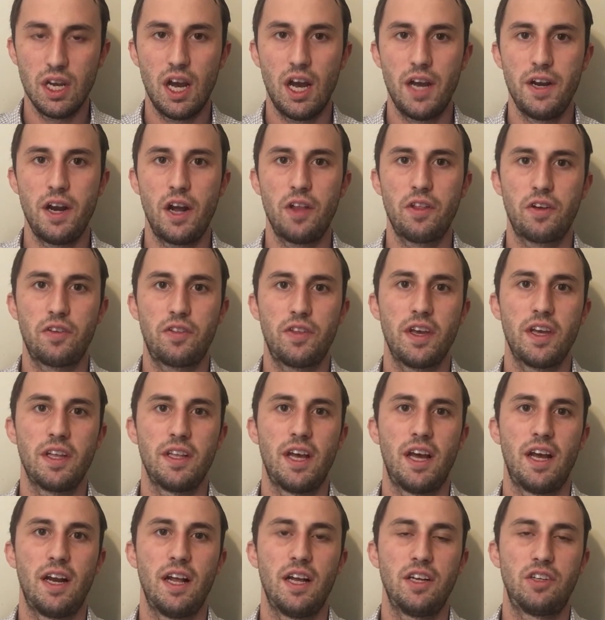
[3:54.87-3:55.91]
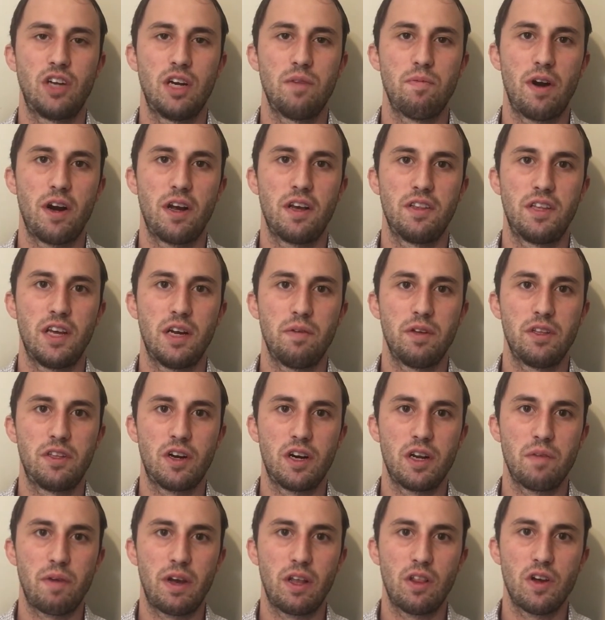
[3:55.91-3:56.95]
Another thing that a trademark examining
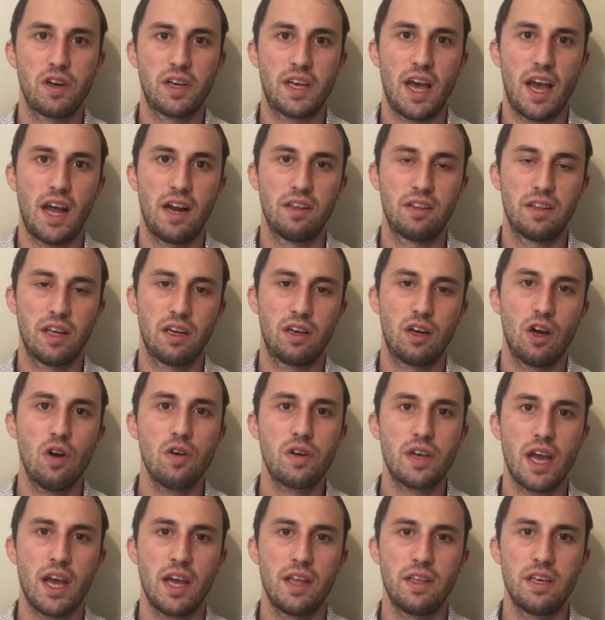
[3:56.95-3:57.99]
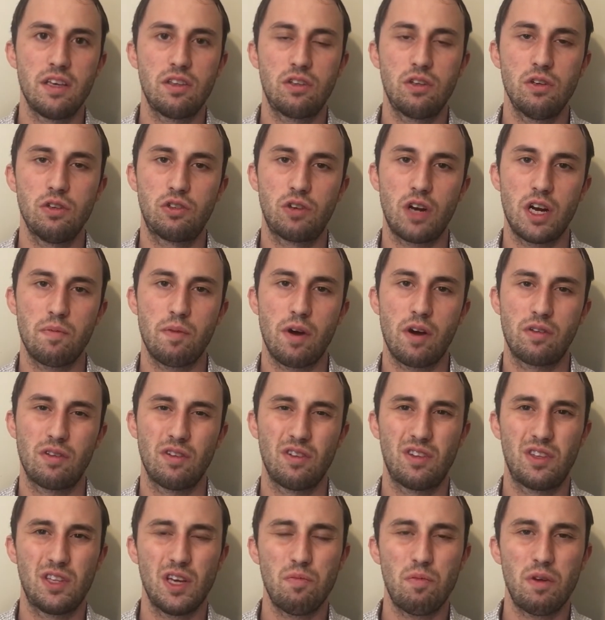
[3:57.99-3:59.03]
attorney might look at is like, okay, these two trademarks are
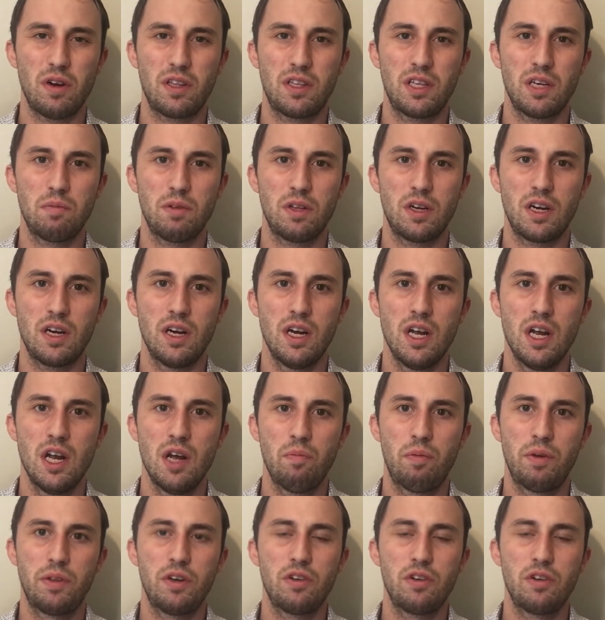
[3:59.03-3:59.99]
somewhat similar, but